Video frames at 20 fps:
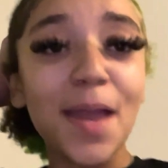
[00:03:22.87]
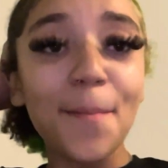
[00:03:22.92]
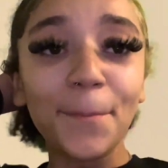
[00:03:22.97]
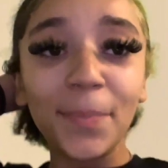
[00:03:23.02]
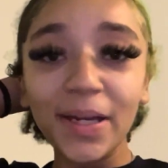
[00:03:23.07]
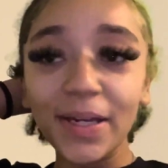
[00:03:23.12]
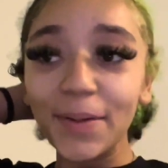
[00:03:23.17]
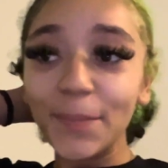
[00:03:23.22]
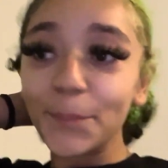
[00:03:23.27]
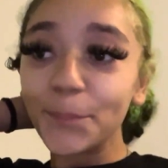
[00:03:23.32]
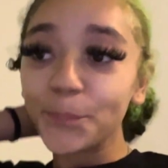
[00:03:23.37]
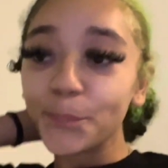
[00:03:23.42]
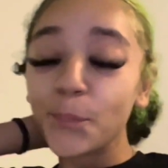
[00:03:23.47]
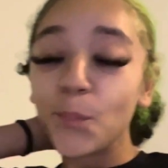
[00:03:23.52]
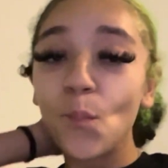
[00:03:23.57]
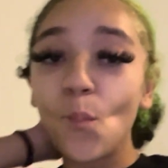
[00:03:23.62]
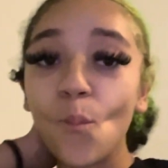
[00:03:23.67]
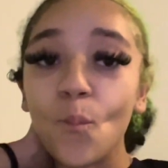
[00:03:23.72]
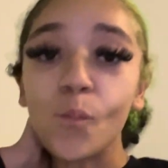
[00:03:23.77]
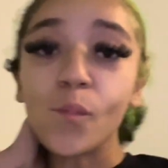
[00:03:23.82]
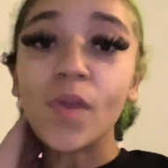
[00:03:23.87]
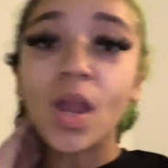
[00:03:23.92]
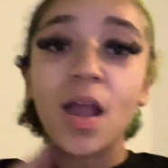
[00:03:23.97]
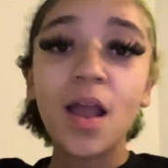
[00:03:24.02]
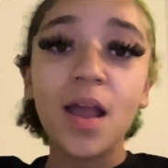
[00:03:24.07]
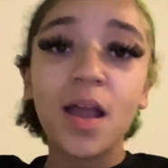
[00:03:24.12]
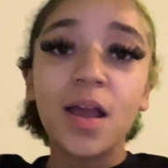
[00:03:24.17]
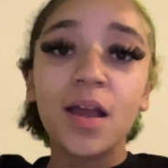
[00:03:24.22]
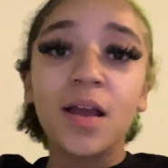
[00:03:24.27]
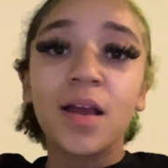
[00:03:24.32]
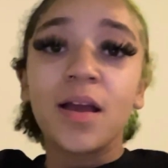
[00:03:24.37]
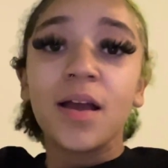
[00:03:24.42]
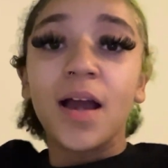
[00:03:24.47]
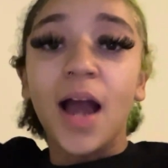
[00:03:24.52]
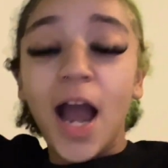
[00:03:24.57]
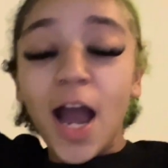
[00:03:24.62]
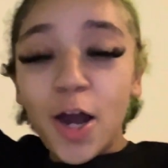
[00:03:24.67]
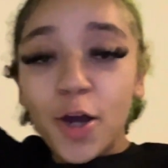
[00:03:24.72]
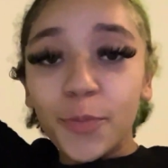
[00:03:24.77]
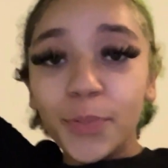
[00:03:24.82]
But
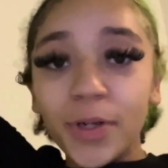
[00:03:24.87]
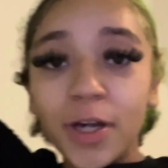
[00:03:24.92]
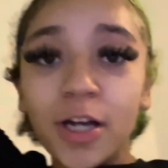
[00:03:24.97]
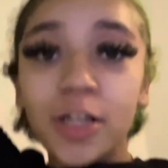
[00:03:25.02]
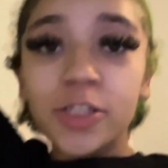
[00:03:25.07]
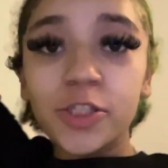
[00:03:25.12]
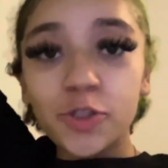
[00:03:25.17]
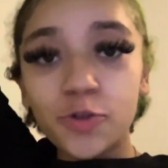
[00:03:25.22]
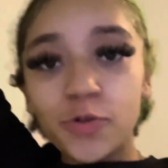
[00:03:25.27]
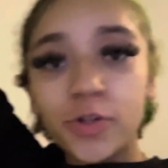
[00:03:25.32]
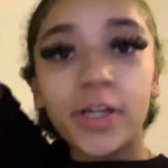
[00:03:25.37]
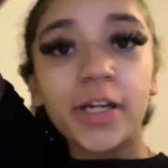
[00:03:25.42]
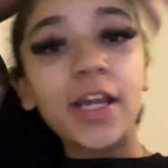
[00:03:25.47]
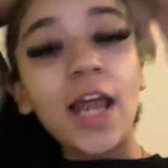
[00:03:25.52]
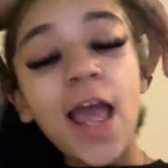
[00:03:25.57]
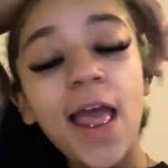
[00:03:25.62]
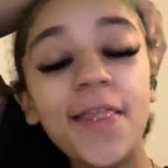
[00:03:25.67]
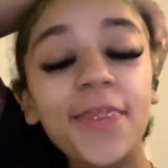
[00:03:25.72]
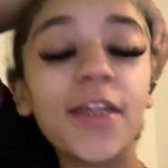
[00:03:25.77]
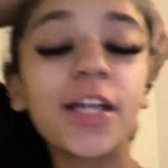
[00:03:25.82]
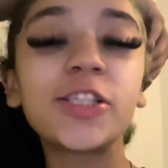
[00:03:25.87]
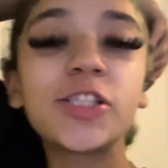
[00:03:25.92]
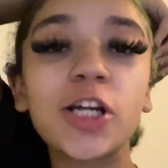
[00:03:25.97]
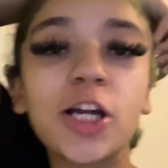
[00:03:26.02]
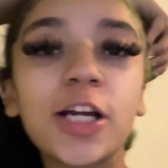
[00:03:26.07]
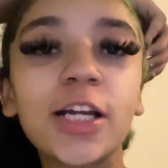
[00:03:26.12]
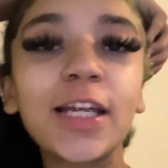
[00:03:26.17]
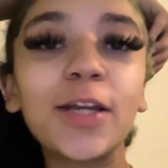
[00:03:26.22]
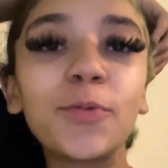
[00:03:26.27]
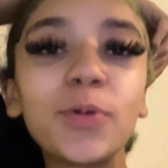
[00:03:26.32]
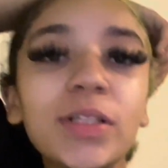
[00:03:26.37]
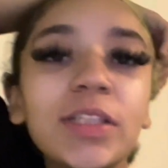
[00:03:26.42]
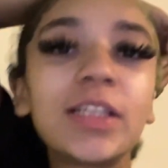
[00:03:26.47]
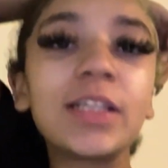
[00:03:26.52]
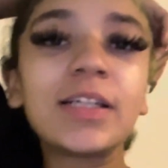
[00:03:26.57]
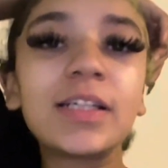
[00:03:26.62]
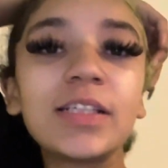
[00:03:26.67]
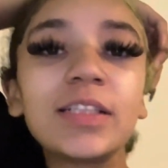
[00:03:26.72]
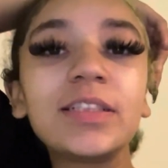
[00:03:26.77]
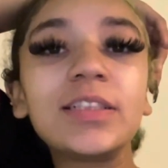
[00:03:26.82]
I hope y'all enjoyed the journey with
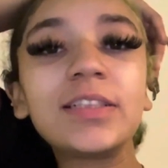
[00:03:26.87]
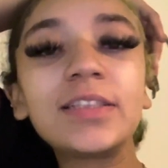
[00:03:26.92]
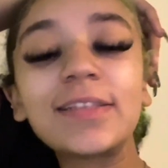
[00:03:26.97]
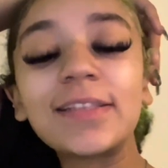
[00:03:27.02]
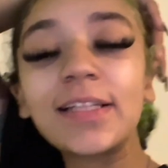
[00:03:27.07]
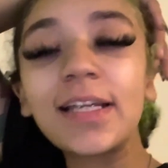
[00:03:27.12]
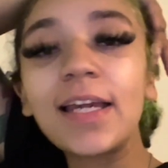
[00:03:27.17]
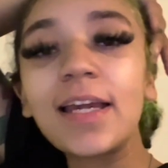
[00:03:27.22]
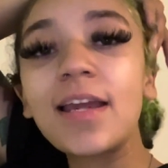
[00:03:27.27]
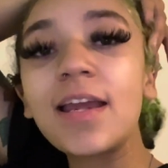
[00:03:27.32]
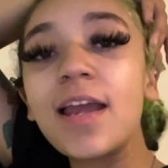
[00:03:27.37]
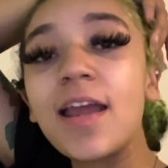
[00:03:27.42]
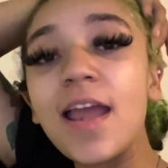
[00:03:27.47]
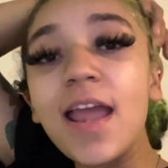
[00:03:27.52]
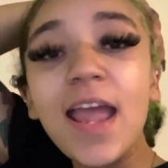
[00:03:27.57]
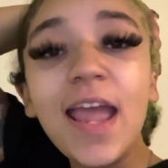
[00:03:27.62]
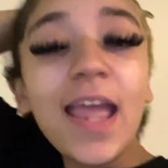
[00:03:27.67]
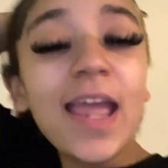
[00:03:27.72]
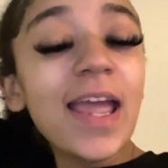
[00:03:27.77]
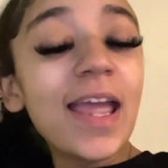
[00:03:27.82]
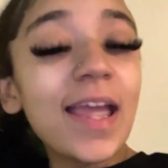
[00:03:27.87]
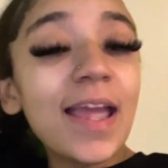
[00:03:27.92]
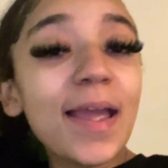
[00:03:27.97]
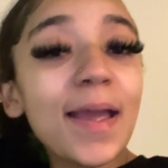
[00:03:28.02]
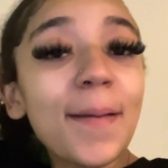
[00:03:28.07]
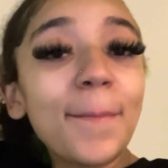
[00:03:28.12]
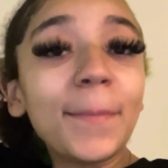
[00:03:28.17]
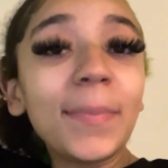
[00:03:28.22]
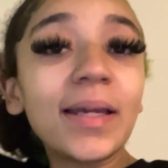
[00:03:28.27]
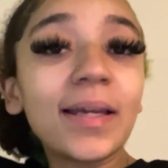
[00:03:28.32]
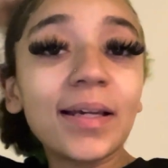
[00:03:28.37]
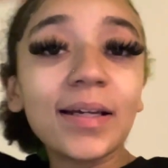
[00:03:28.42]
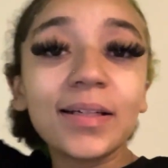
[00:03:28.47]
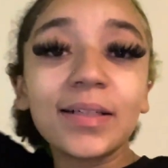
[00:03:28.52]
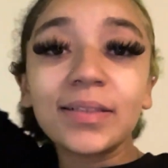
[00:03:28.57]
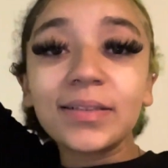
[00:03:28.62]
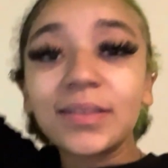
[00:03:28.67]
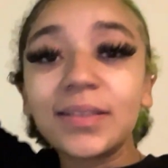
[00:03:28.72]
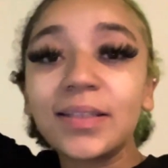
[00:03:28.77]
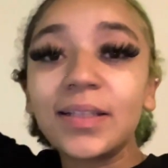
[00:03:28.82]
us
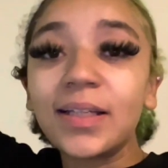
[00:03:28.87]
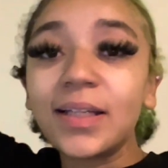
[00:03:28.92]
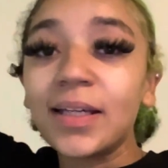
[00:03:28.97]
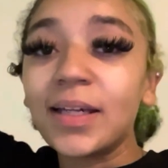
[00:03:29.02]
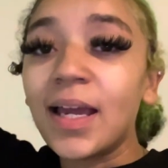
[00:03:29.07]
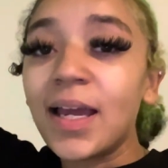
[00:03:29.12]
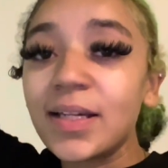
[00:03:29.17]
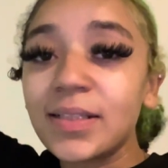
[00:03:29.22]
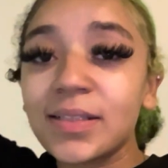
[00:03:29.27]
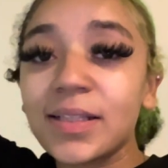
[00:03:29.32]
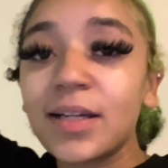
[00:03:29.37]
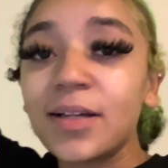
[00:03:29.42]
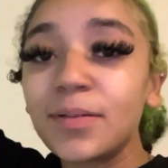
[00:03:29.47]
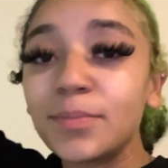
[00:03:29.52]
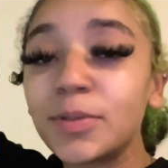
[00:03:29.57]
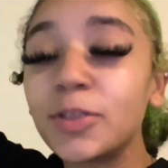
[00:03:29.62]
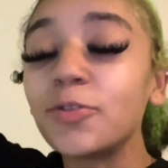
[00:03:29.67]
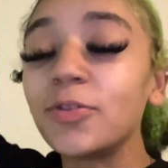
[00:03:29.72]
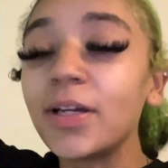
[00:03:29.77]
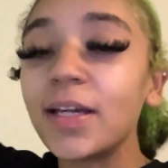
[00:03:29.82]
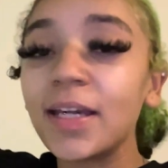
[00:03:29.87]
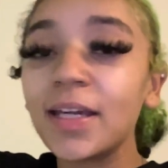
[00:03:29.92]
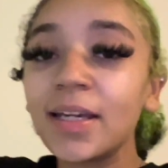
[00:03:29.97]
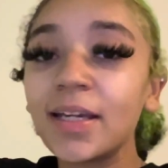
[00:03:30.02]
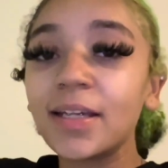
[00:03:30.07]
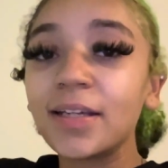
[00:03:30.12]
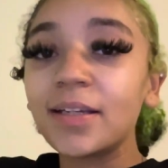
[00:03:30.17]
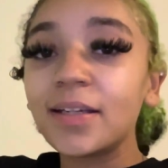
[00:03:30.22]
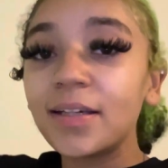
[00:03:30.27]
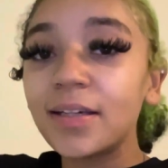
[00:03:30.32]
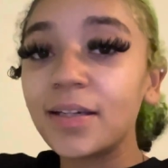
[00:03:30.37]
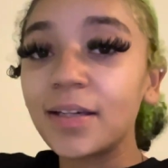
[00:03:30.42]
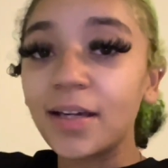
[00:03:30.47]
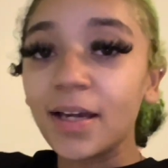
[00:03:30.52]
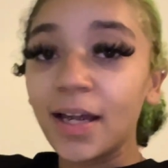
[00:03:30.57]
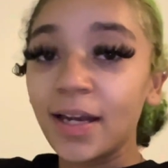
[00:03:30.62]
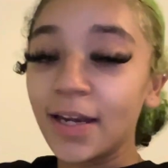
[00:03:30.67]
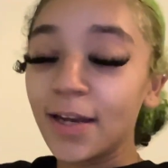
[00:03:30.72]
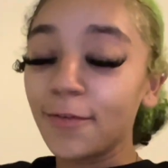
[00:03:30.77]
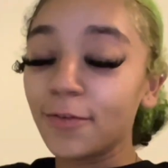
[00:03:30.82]
because it has come to an end.
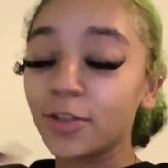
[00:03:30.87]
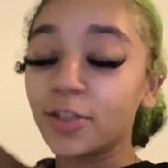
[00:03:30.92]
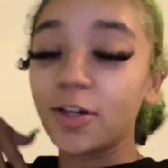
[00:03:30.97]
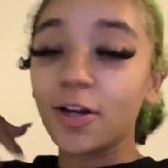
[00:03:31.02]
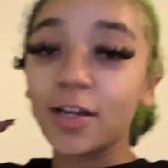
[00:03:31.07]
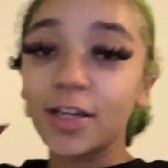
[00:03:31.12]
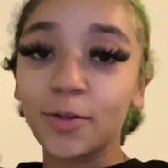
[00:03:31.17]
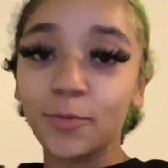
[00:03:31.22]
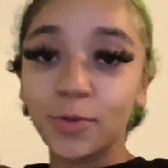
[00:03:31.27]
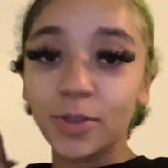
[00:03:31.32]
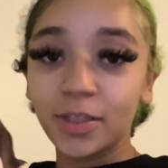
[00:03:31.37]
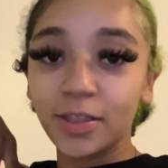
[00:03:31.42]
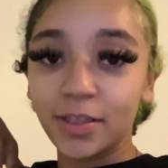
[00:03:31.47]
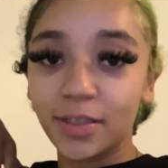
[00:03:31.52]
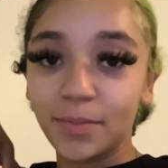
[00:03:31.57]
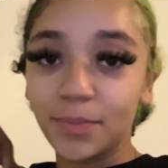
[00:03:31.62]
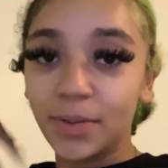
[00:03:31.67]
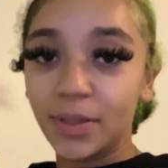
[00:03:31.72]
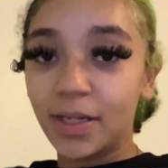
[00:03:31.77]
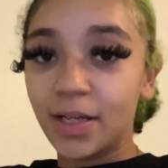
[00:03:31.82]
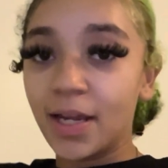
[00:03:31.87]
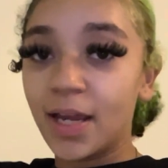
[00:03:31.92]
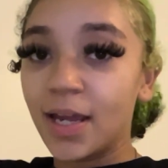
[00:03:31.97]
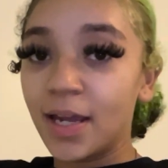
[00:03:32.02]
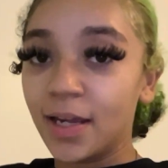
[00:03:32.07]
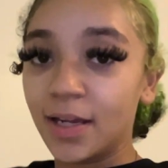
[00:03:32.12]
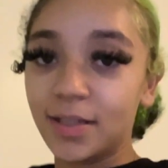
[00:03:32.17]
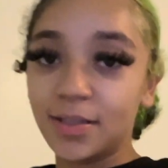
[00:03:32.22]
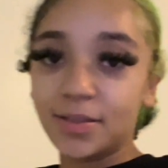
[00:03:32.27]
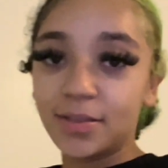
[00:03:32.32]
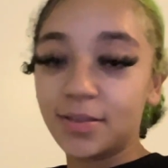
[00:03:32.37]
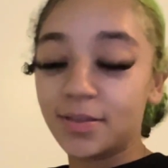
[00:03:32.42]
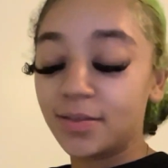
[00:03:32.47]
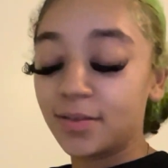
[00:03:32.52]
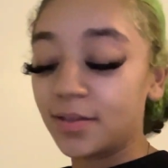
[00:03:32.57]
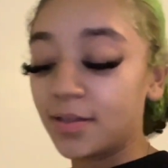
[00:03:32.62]
I never thought it would, but it has.